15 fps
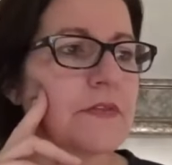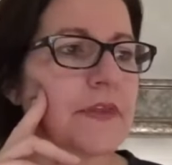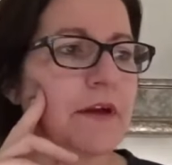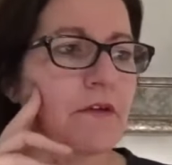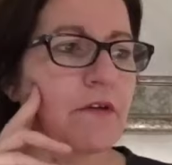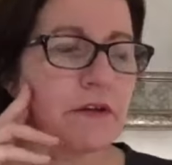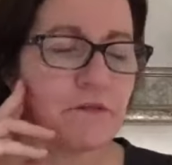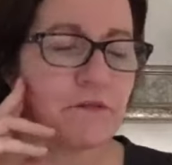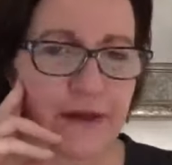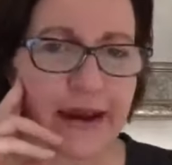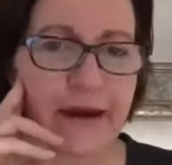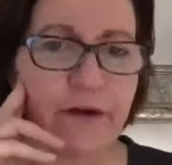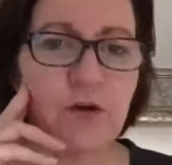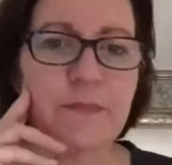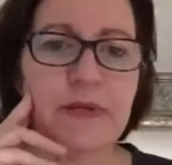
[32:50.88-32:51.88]
there are
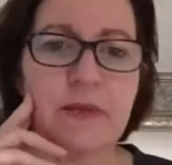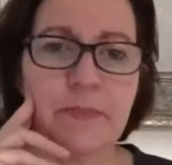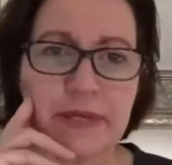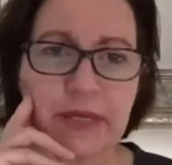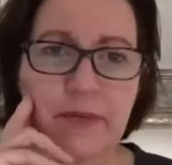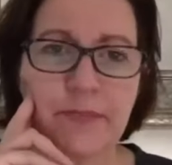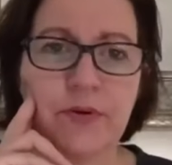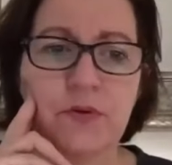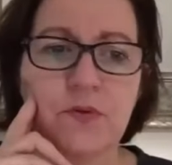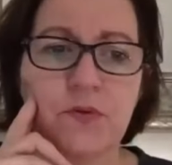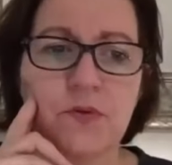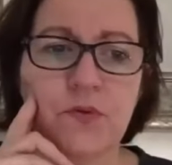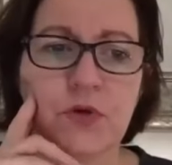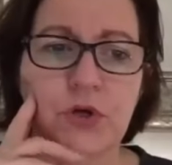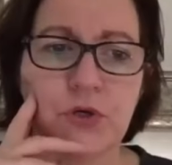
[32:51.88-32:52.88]
invariably
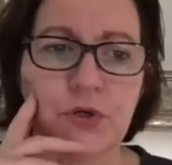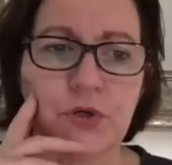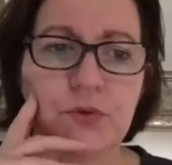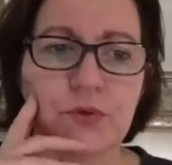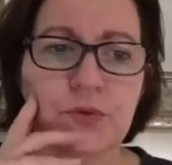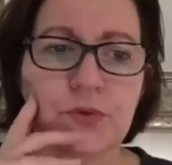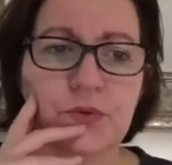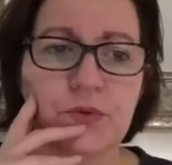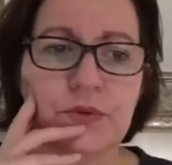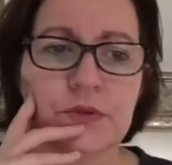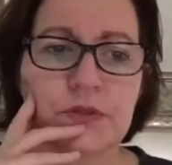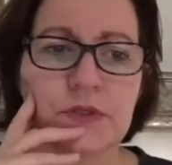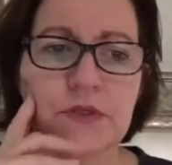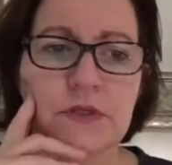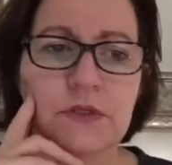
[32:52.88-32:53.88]
people who
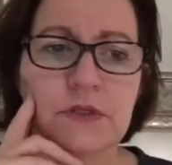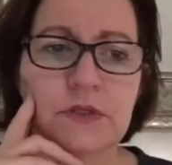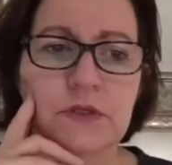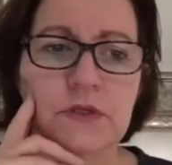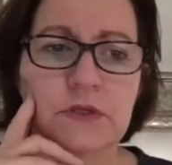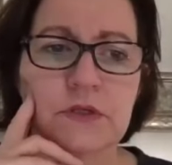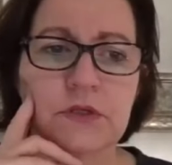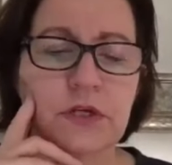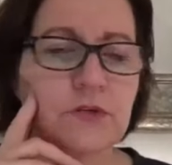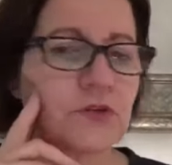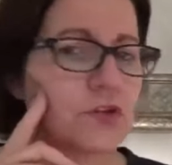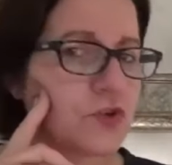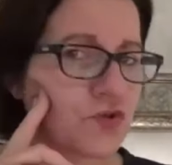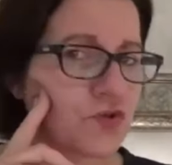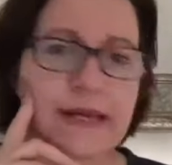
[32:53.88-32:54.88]
go
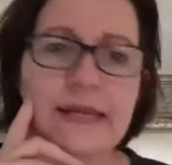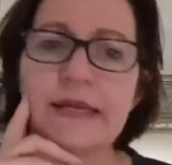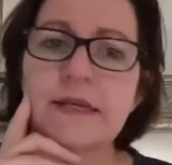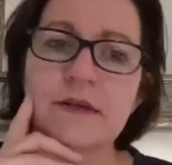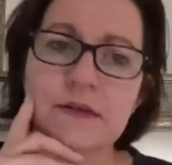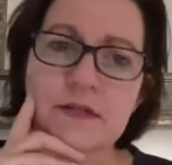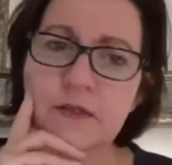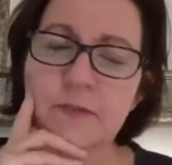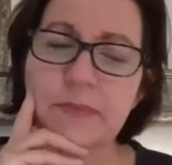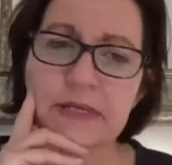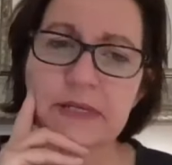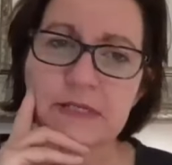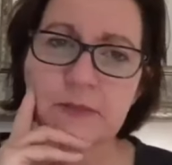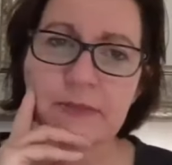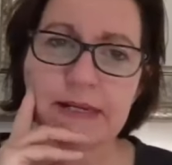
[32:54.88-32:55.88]
straight into the
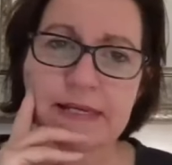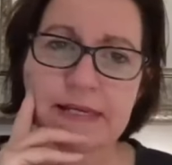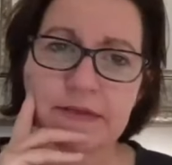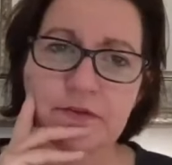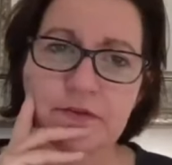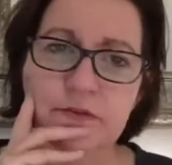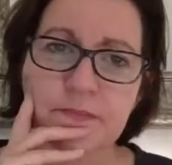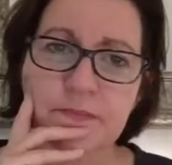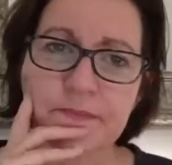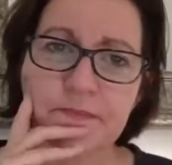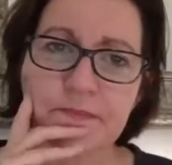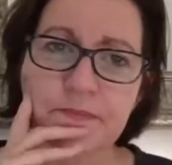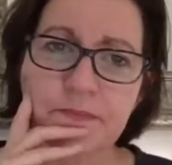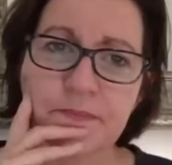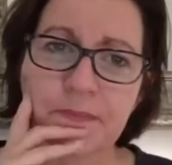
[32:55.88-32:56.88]
pity place.
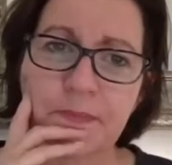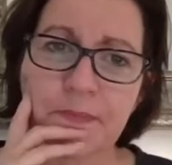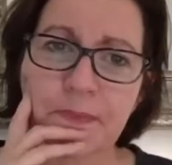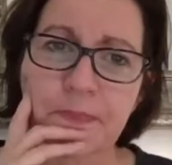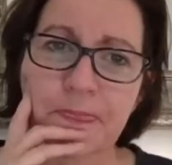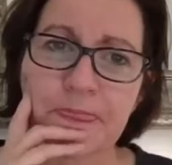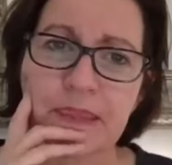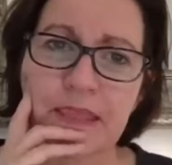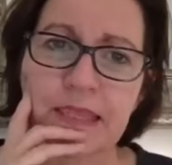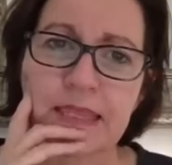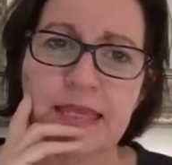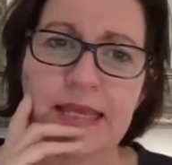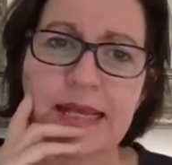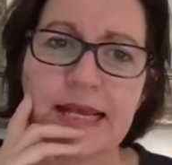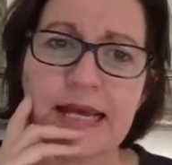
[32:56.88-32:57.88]

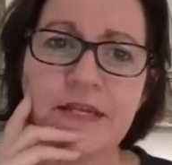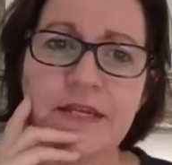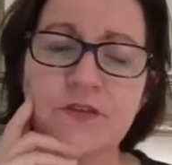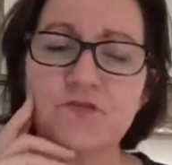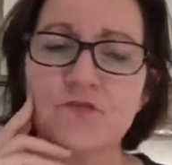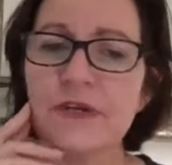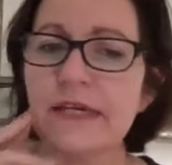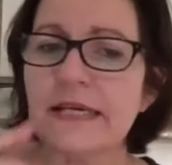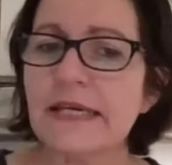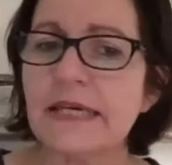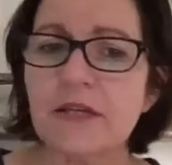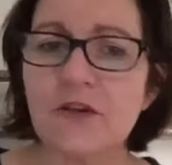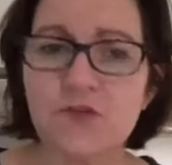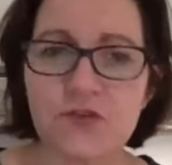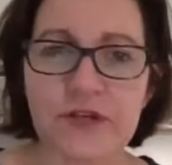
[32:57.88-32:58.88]
And it's really
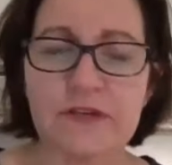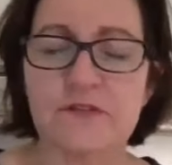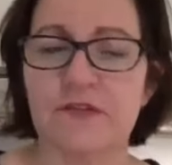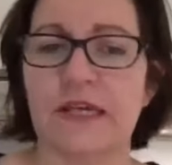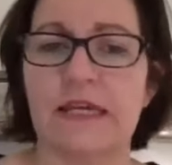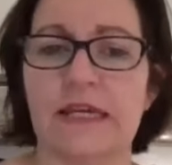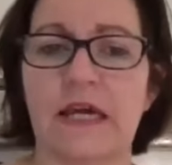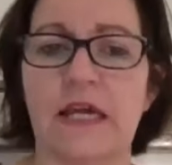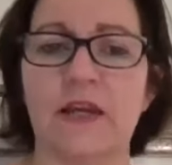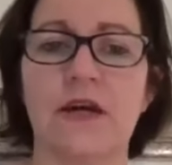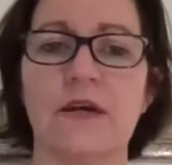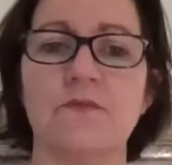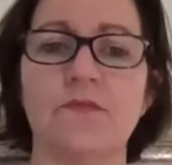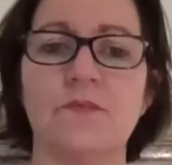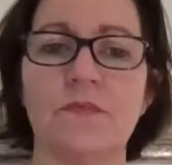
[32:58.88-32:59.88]
interesting. And
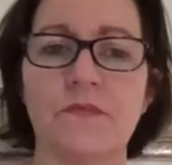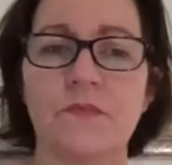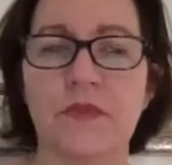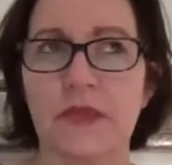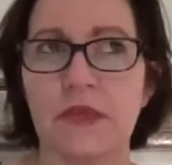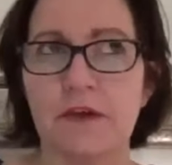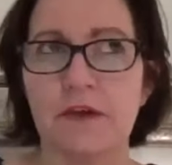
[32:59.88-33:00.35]
I'm